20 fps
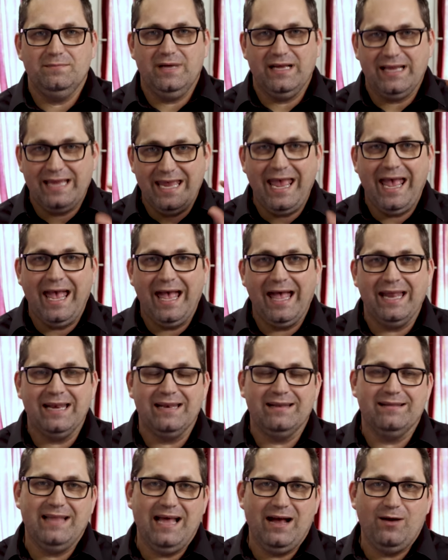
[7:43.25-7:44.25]

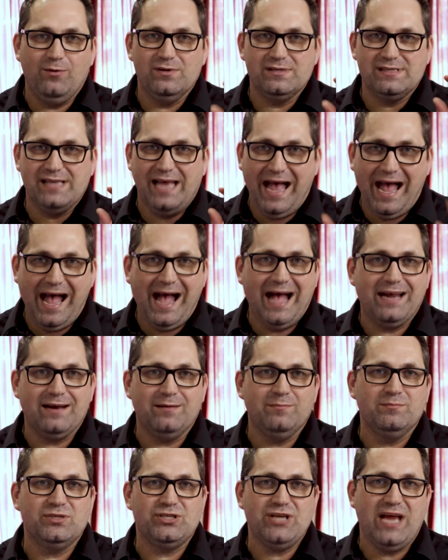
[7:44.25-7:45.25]
again, that was
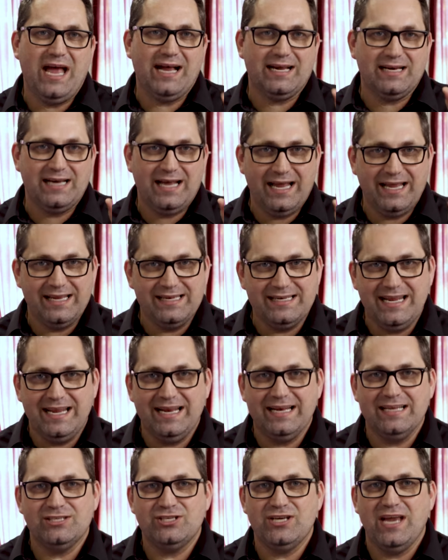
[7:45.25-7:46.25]
Adam Shacknai,
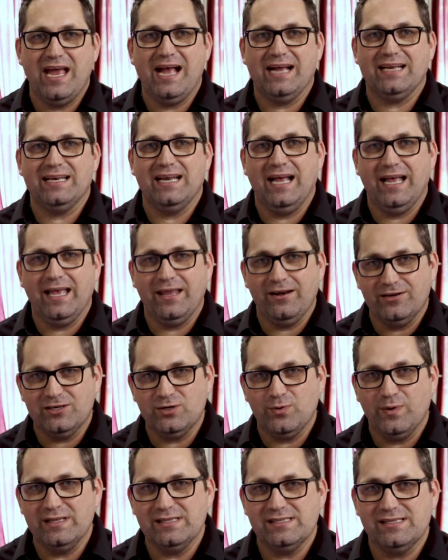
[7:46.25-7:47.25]
Dina Shacknai, and her
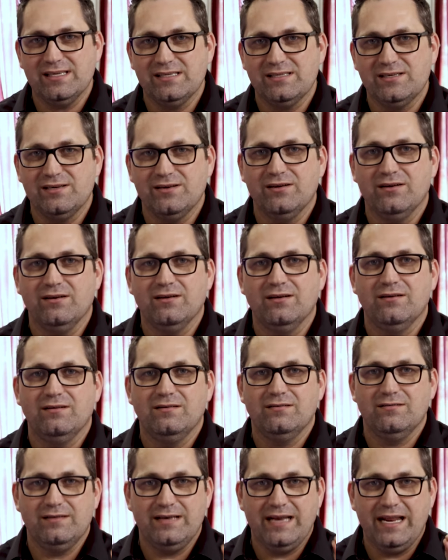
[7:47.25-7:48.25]
twin sister,
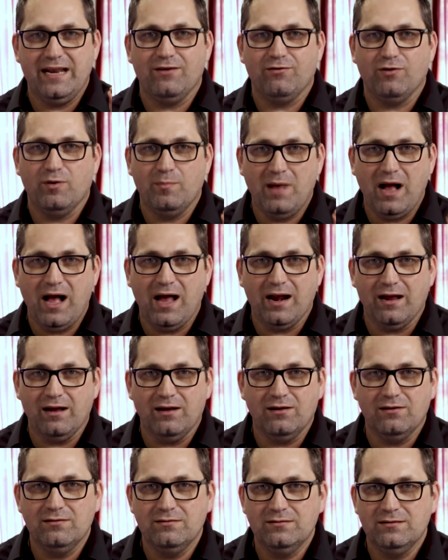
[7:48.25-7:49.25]
Nina
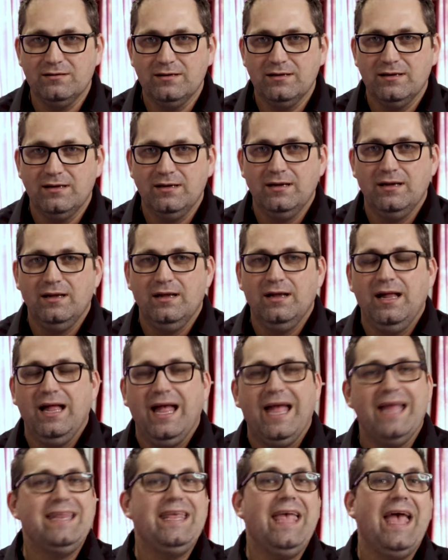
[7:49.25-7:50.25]
Romano.
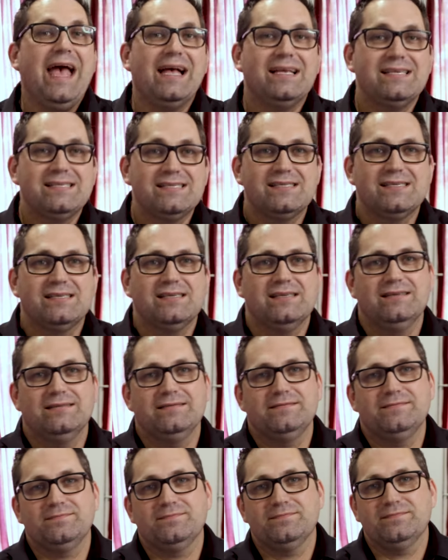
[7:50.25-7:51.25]
And yes,
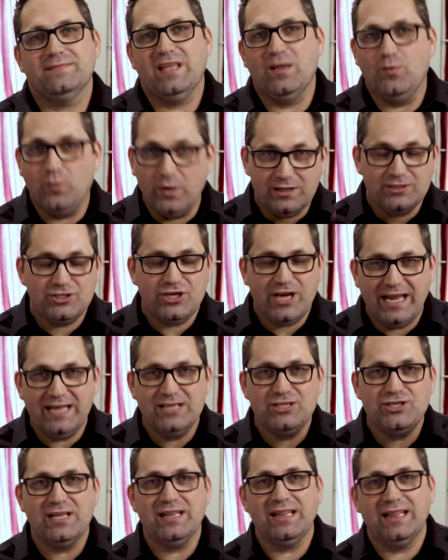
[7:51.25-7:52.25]
it will
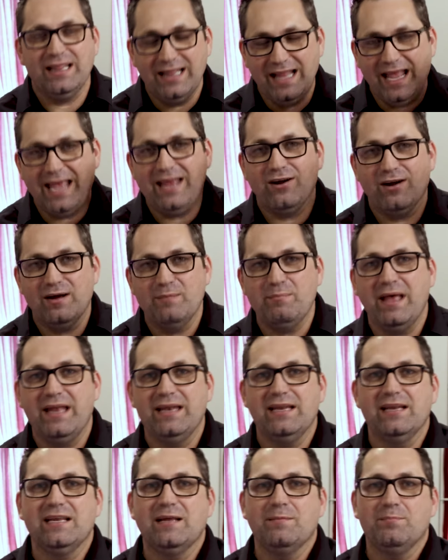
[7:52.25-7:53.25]
change in later
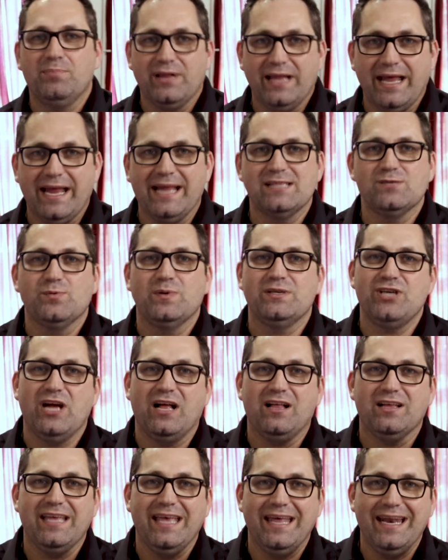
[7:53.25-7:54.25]
amended complaints, which
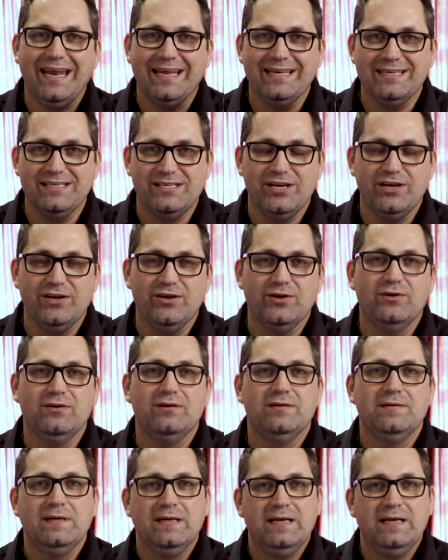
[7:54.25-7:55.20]
I'll get into.